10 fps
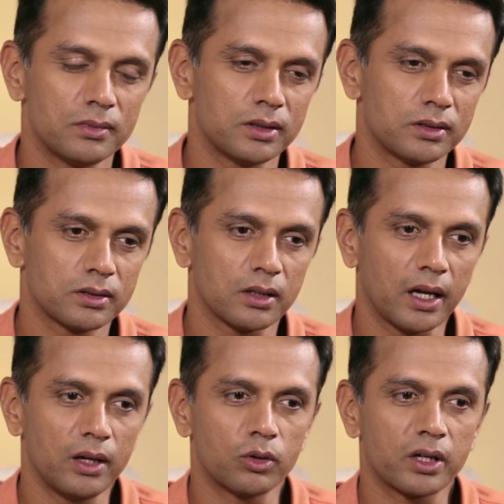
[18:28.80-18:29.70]
looked at
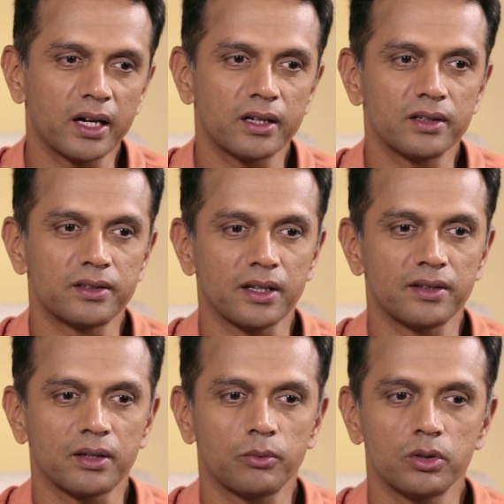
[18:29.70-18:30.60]
as someone
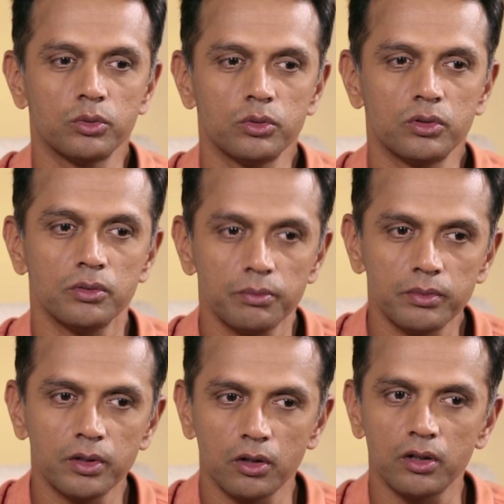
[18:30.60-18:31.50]
who not
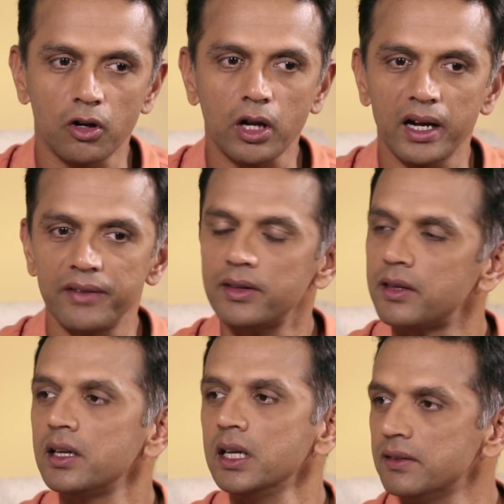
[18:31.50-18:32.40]
had everything easy,
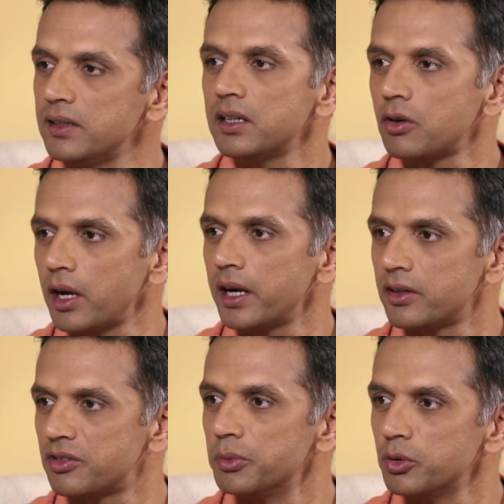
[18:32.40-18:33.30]
not had it smooth,
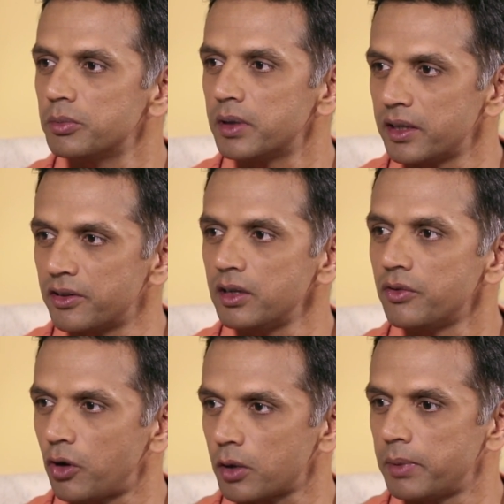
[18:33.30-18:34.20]
but had really fought
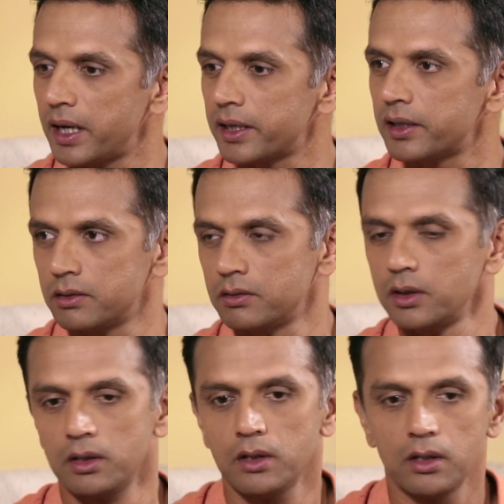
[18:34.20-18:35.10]
back and
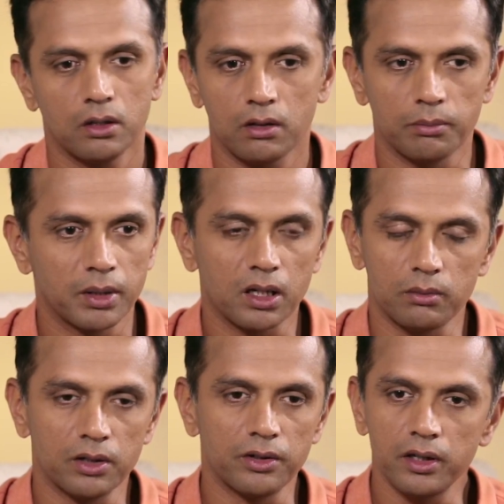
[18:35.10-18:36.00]
become a
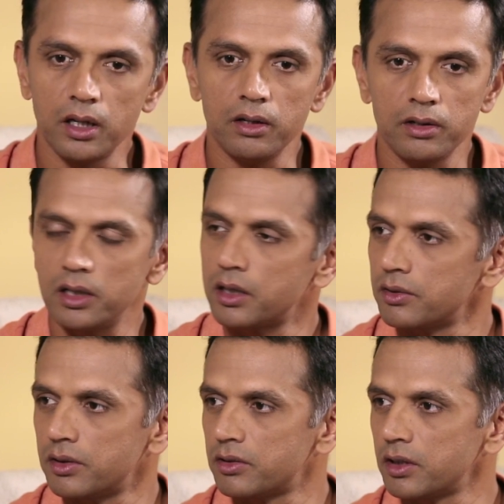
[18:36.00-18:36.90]
really, really consistent
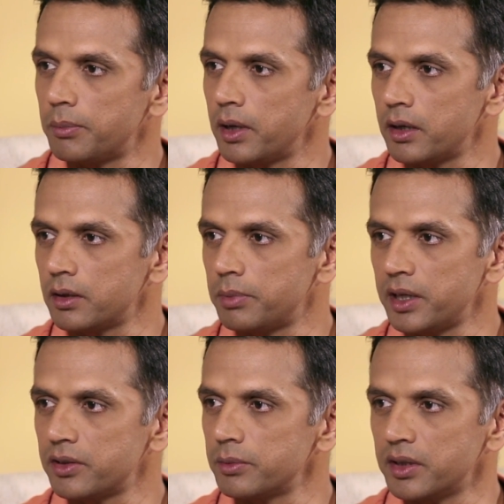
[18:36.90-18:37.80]
player and played some
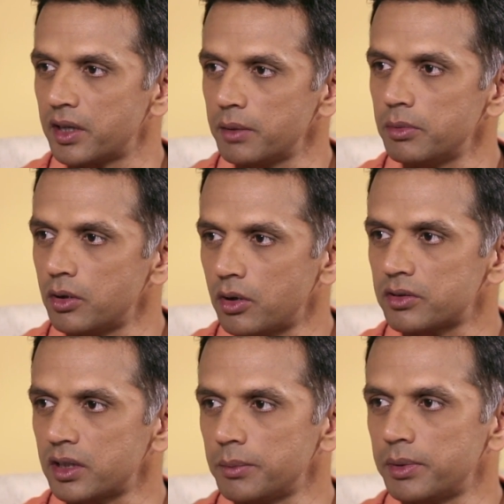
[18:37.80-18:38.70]
incredible knocks under
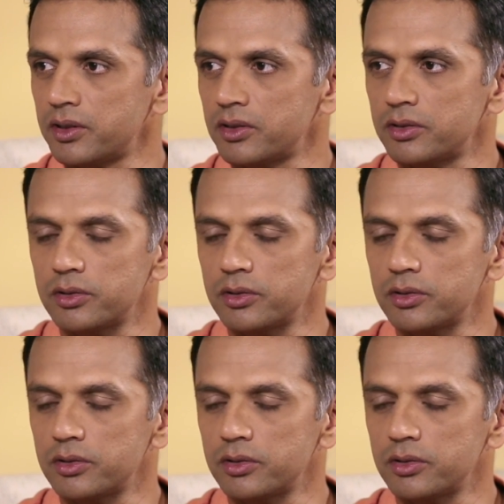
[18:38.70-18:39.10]
pressure. So